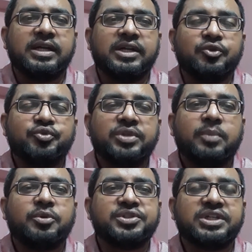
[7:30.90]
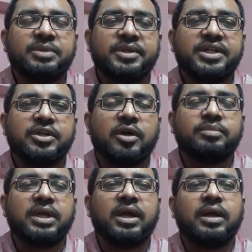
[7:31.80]
Due to the positivity of
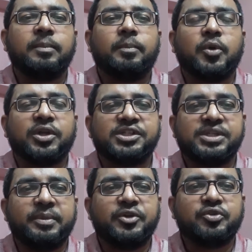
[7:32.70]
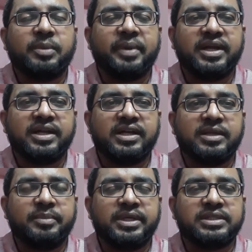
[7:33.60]
the potassium into the
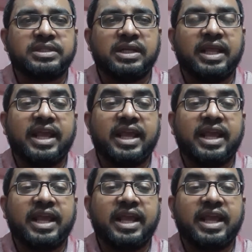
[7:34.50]
pancreatic beta cell,